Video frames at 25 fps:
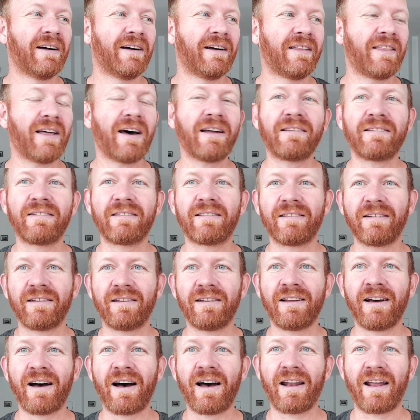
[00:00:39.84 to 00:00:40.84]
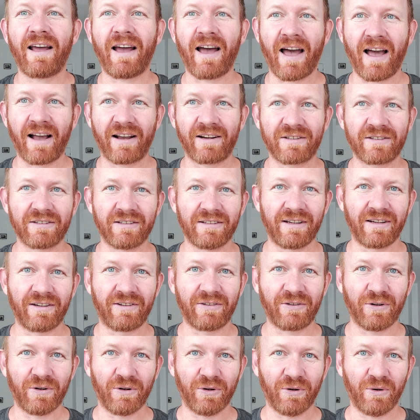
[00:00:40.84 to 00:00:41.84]
That's not actually
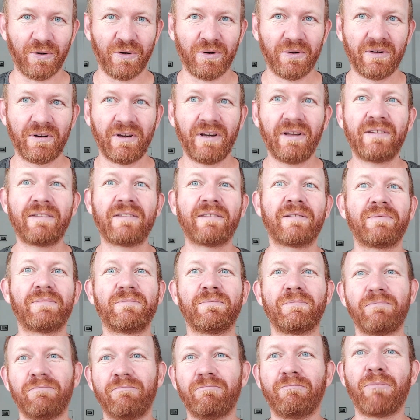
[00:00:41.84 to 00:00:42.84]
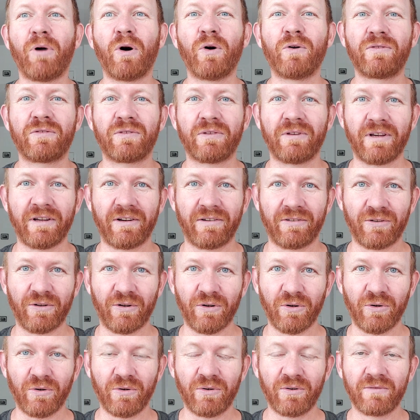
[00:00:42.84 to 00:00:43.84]
true. It's mostly
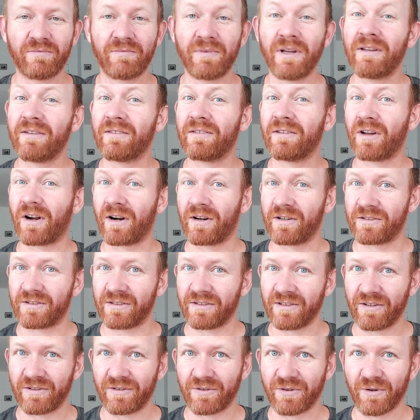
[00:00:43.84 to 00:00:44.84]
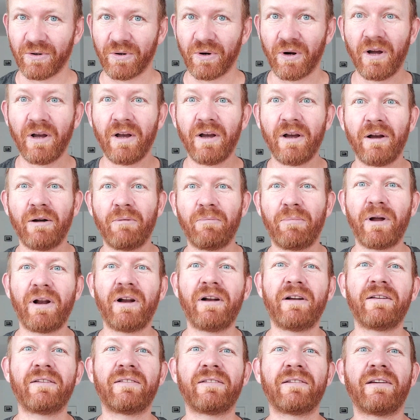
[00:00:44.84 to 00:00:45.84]
true. It's largely true, but
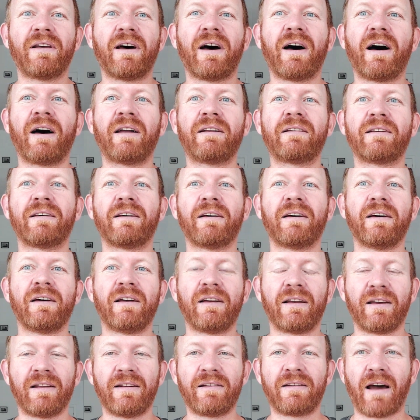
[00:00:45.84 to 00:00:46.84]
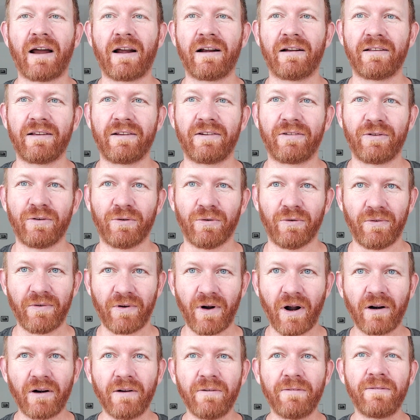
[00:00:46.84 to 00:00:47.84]
it is not entirely true. There
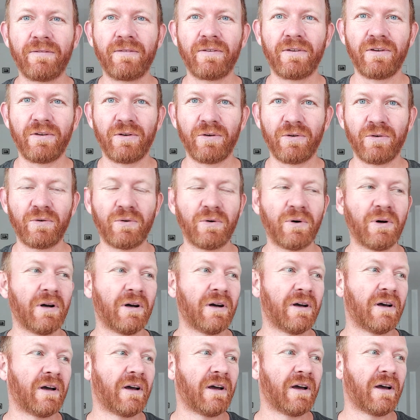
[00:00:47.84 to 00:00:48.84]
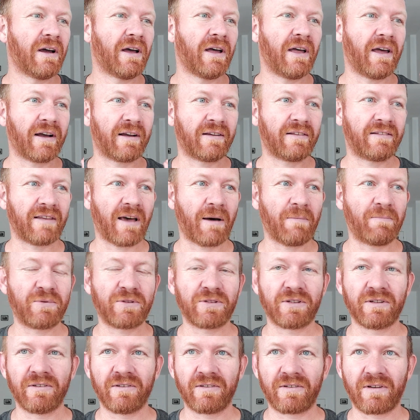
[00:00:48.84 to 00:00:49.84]
are a few
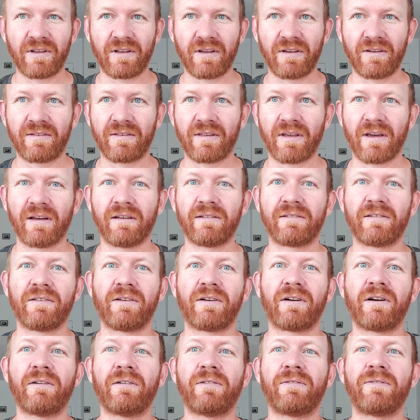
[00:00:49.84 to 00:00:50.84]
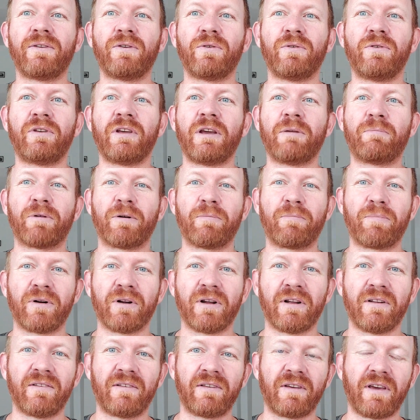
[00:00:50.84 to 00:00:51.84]
exceptions to these things, and there are a few deeper
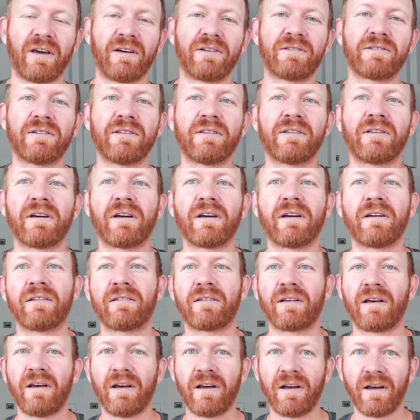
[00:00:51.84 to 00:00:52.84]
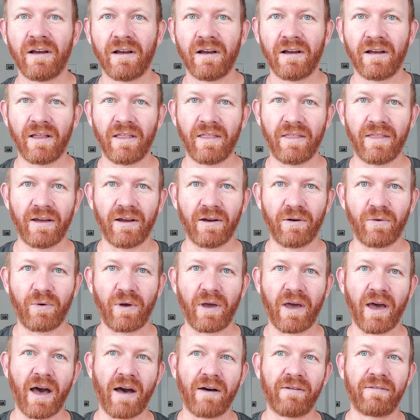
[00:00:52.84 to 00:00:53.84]
pronunciation things that we
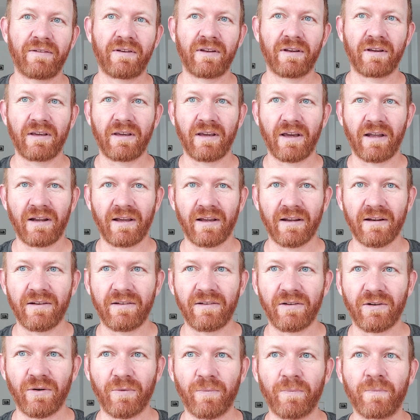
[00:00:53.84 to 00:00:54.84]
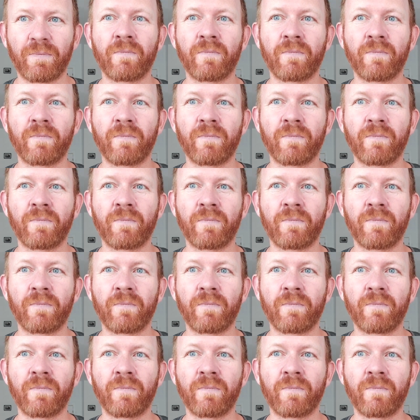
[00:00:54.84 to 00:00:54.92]
have to get into.